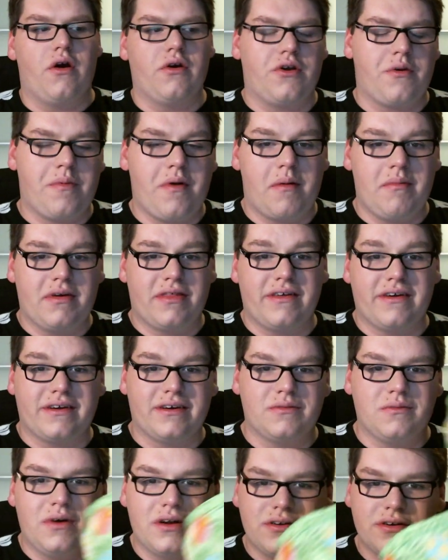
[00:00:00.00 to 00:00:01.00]
You're probably
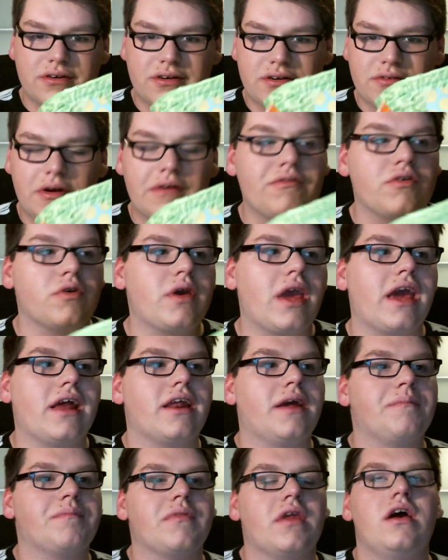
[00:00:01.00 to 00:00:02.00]
thinking, what, you're going to review candy?